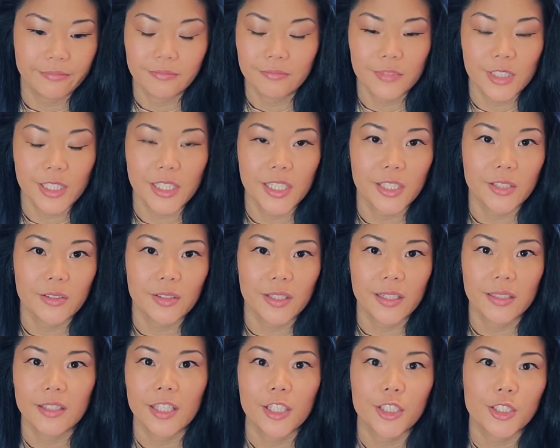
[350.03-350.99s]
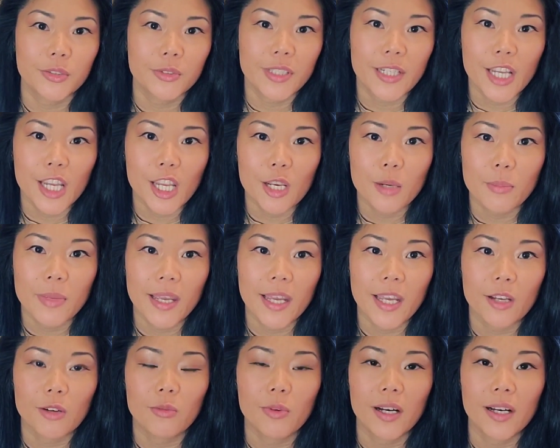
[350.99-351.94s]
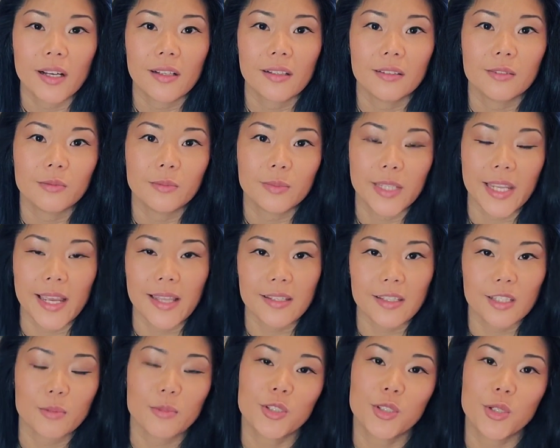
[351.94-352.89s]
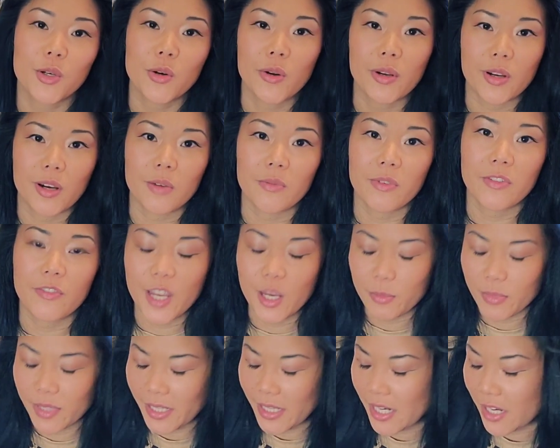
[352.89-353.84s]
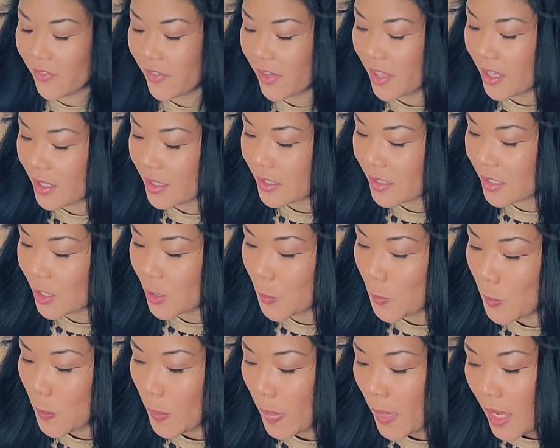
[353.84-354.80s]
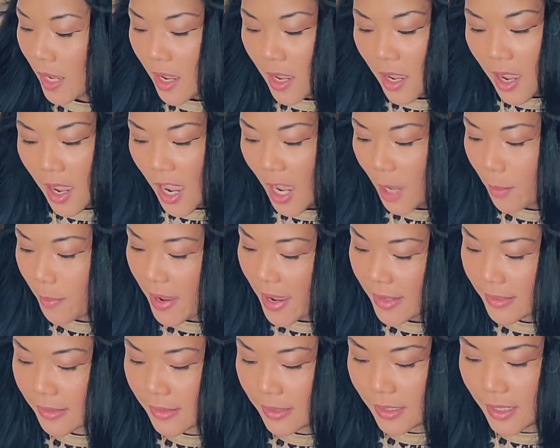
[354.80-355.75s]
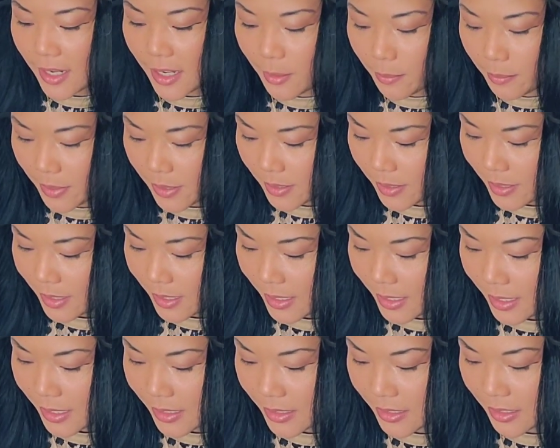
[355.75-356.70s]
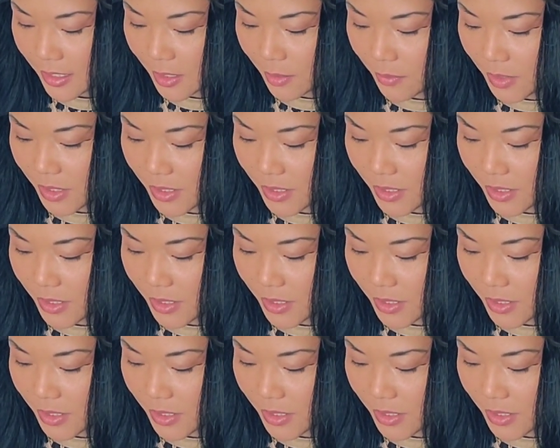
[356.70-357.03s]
you know, a luxury handbag while we had so much going on with family and everything. So I passed it up, and the